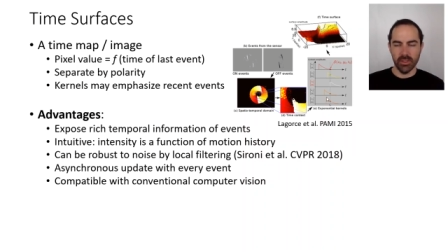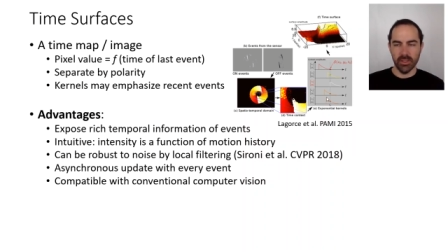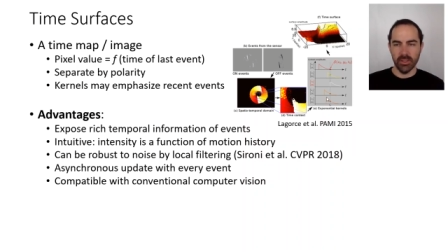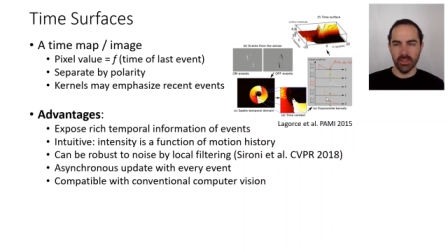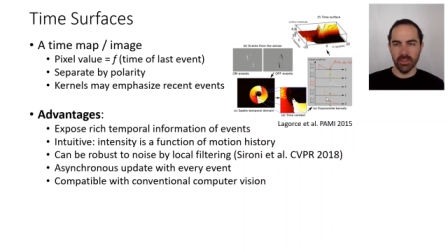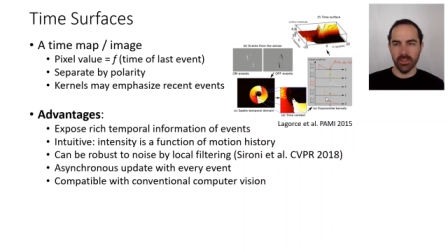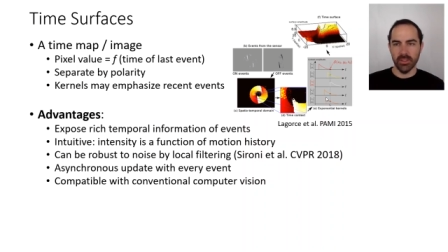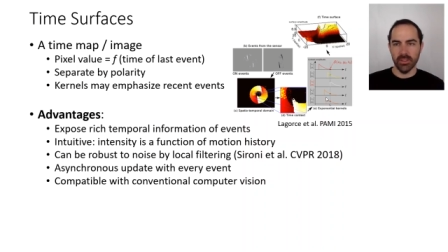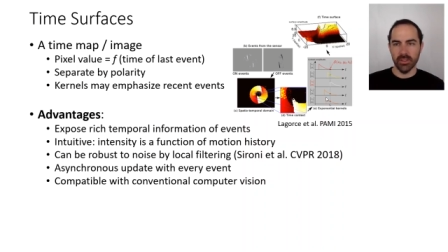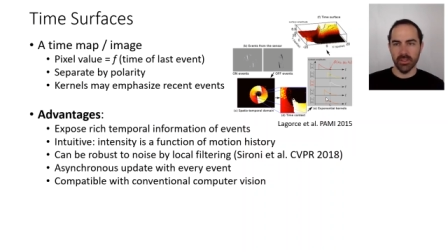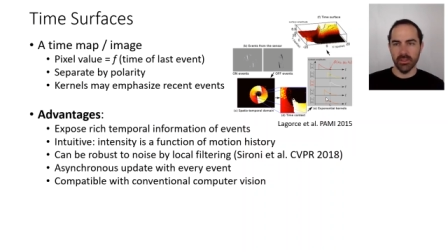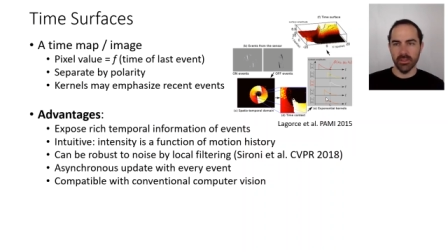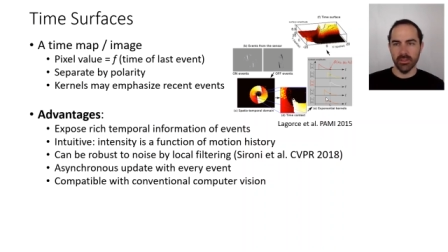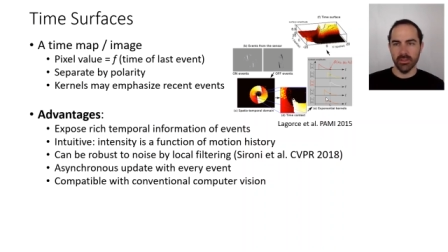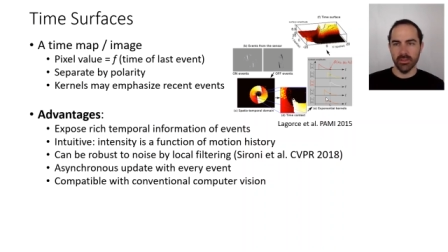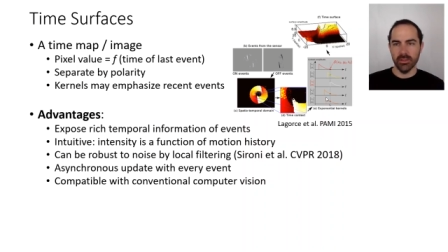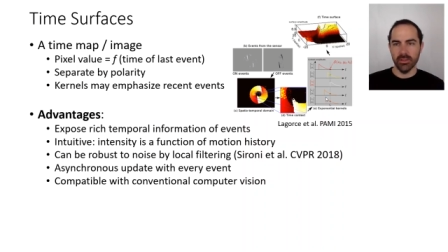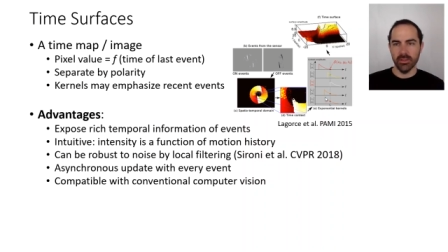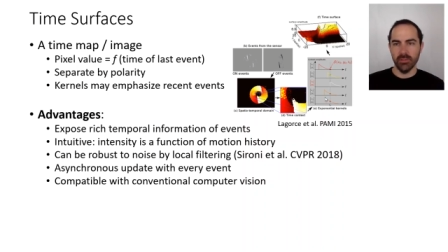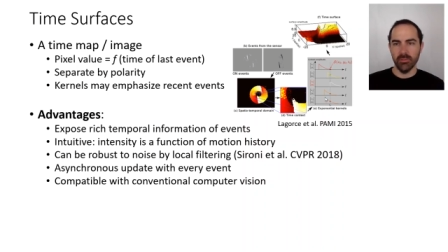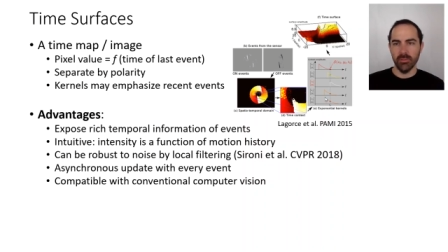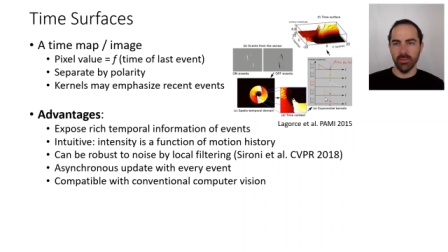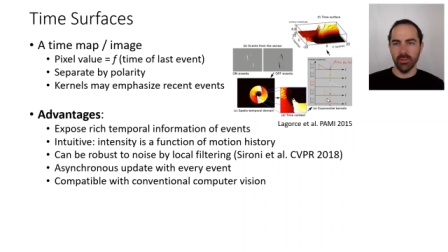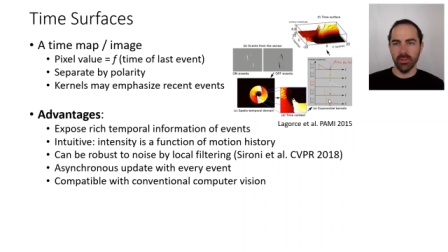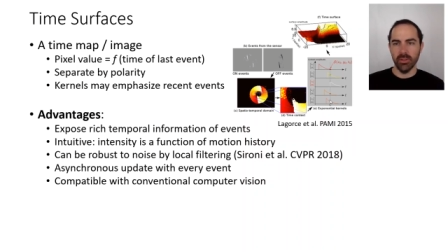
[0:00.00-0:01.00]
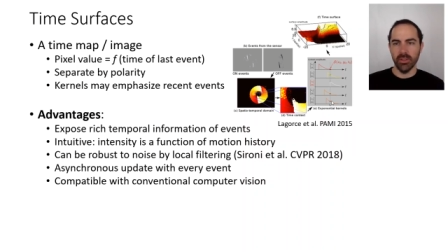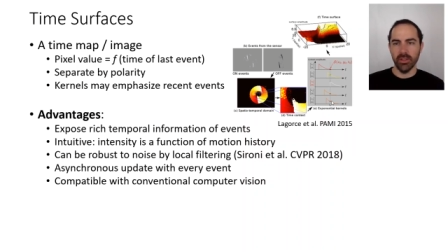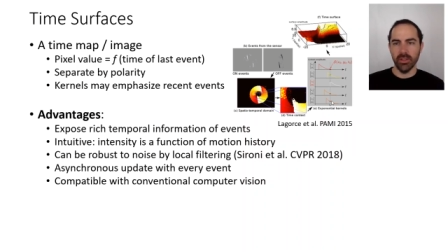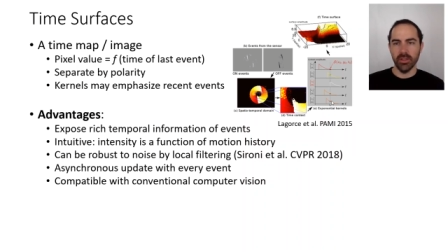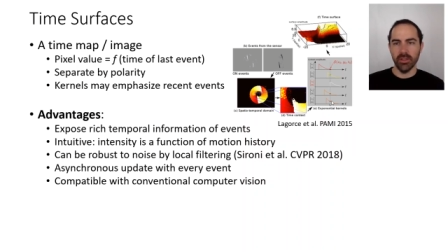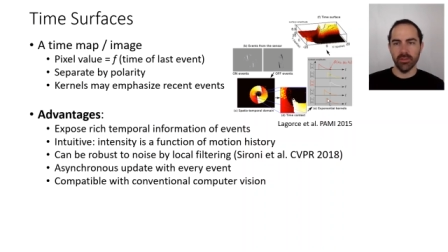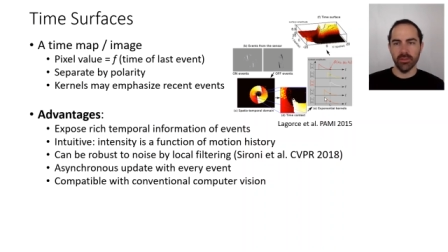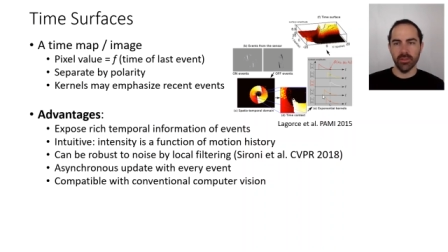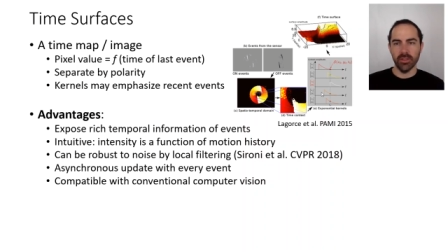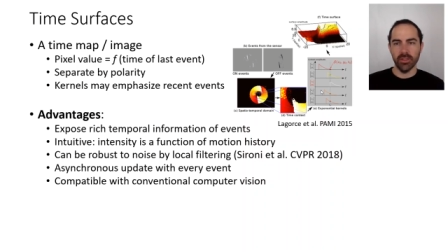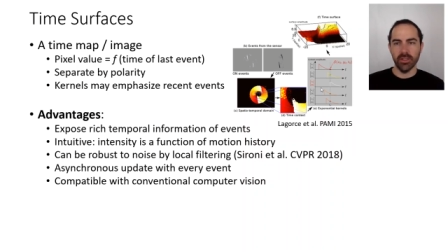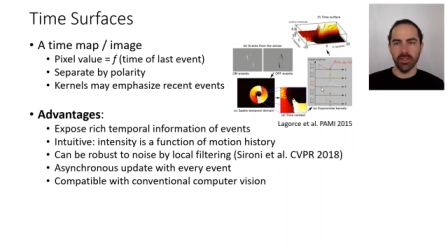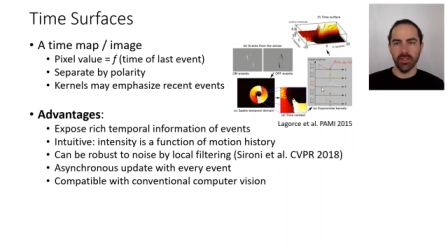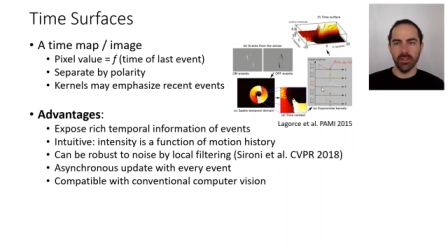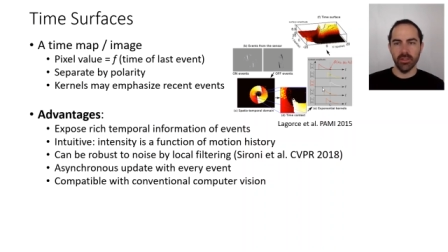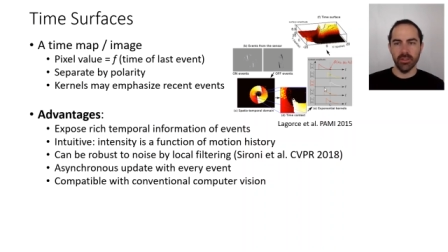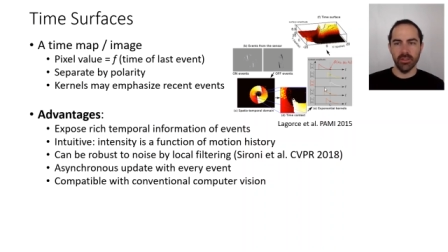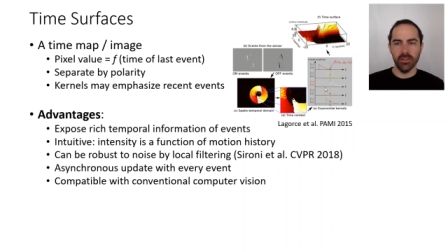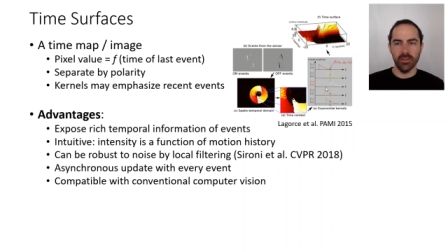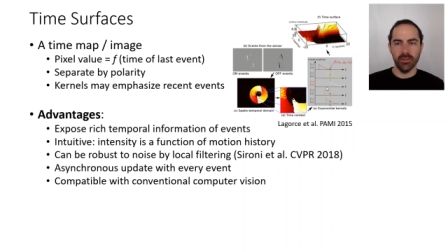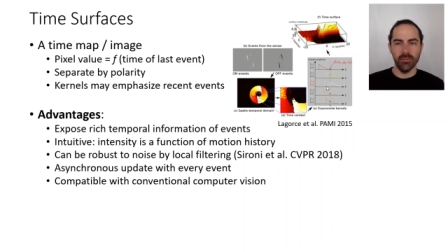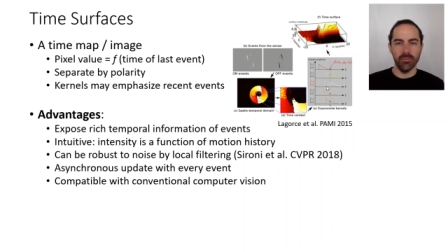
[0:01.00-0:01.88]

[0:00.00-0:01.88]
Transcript: like a simple linear decay then